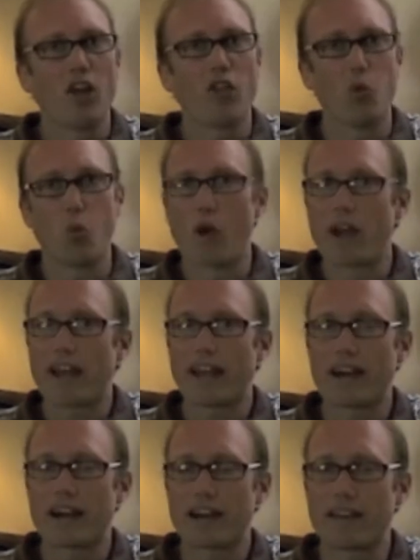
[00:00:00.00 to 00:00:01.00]
the way
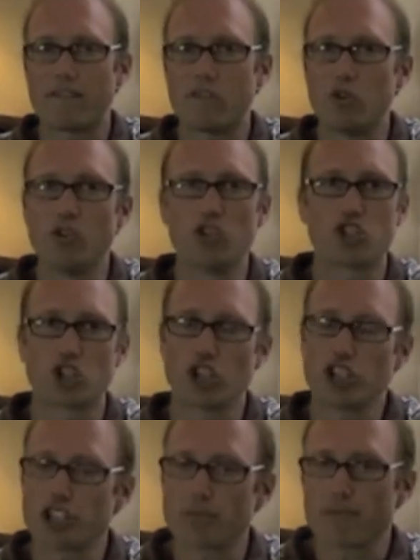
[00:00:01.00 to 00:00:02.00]
I view the
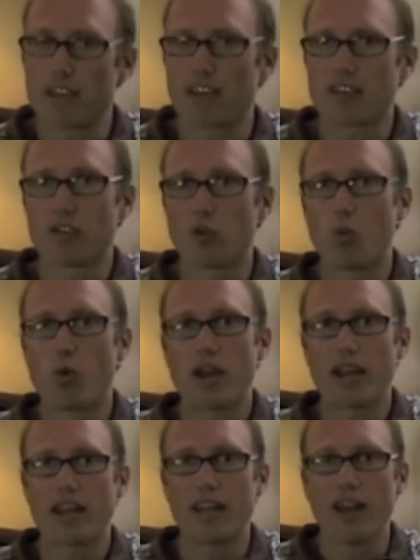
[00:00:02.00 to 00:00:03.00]
church and the
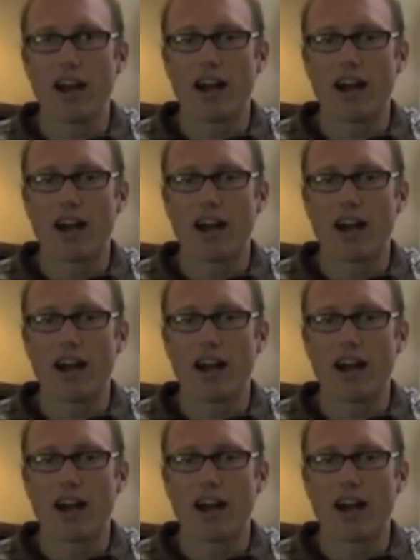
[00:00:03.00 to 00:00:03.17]
way